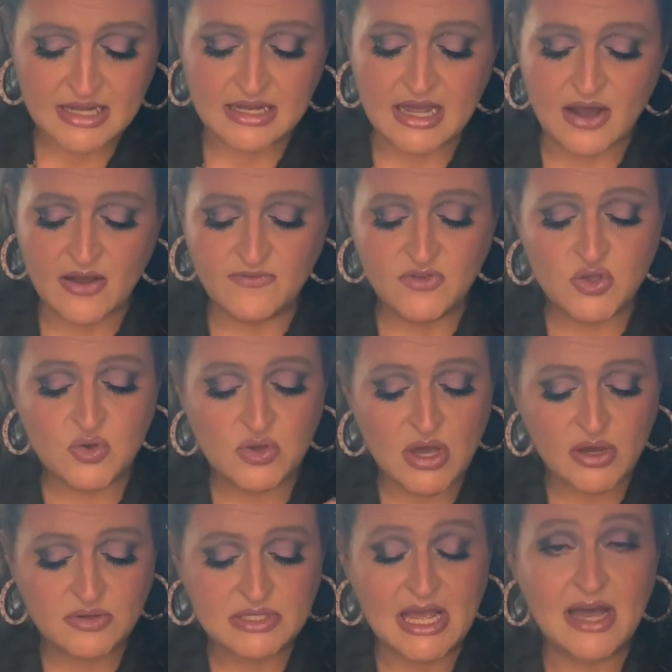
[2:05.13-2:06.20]
Now, if you
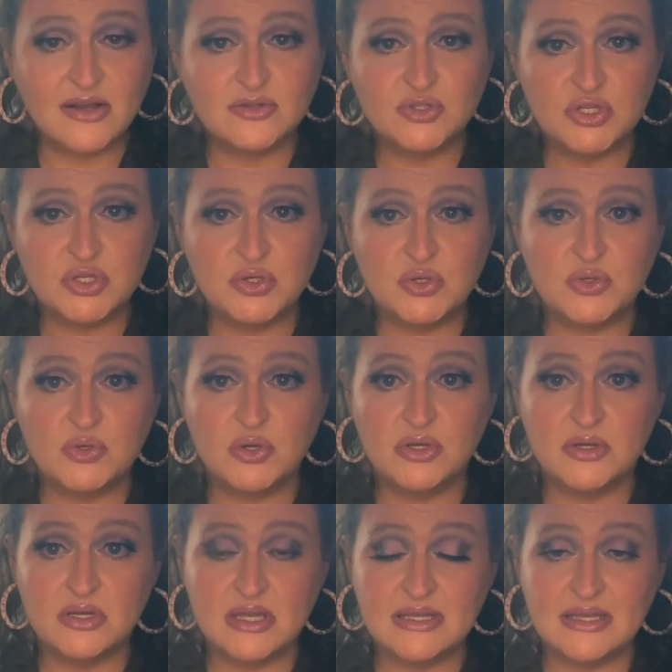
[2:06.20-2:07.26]
go down to
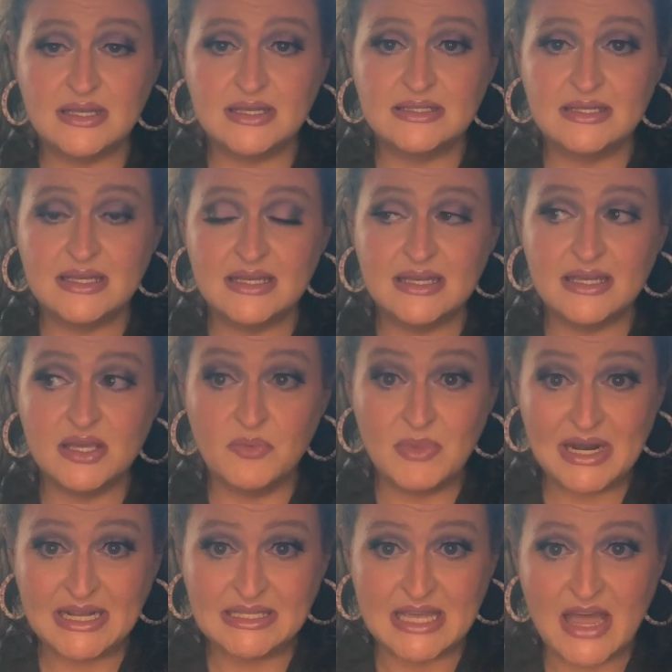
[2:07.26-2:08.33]

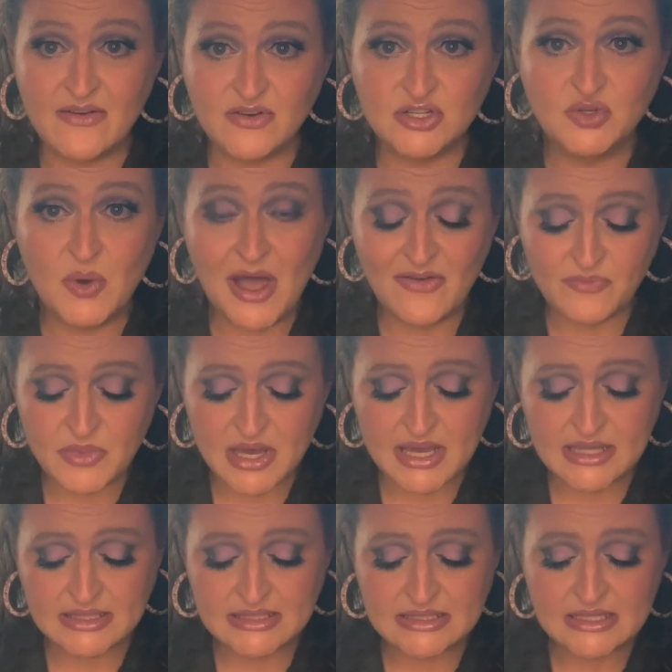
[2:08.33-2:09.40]
committing to every 12
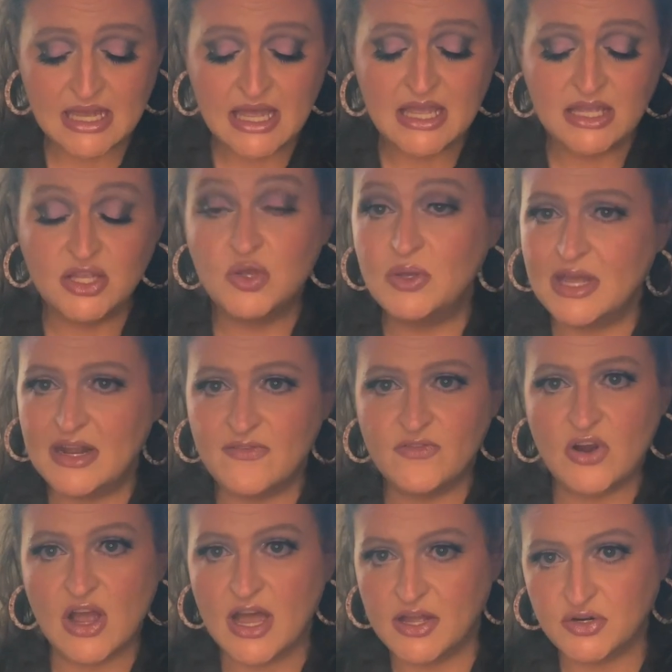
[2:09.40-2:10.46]
months, you get it
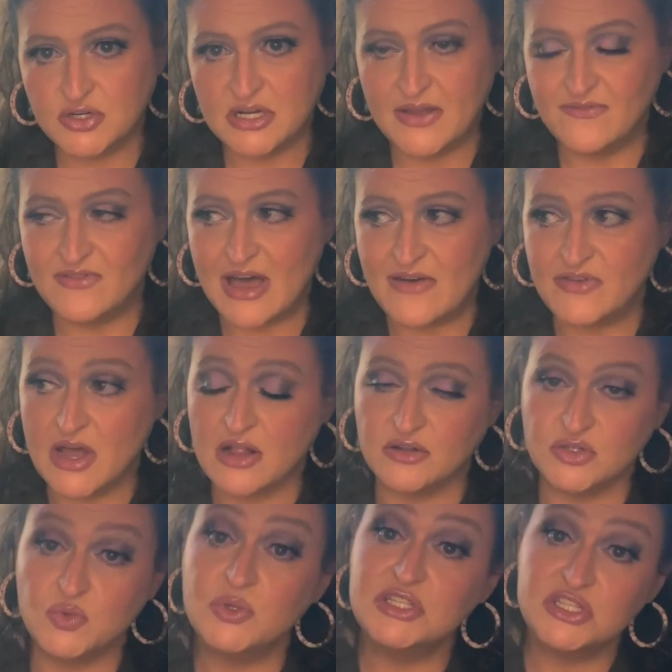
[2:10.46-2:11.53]
for
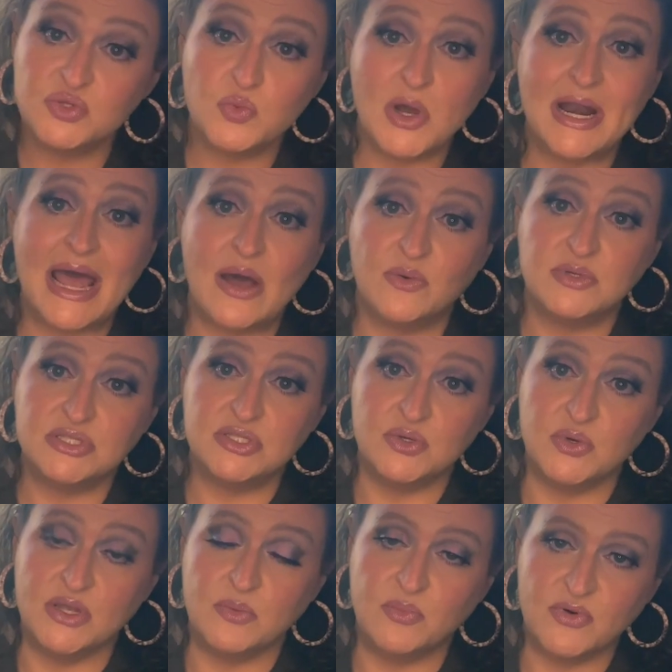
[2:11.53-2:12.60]
$105, which is what I was
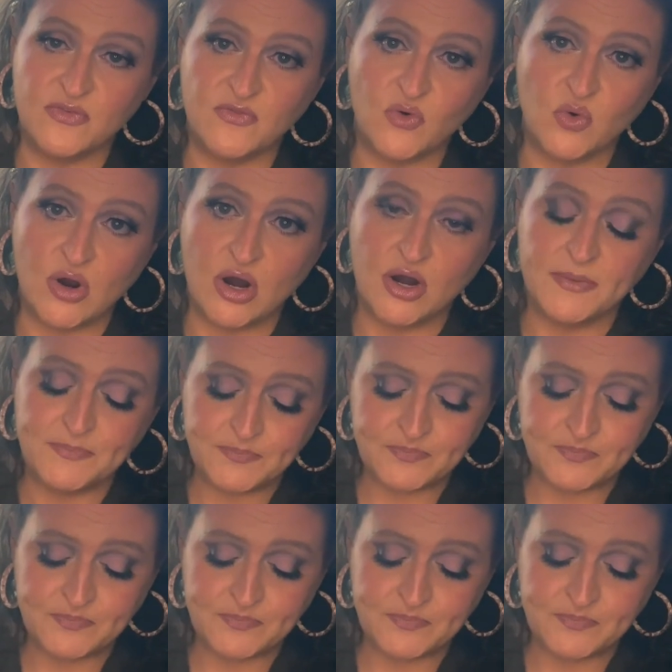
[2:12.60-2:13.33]
doing before.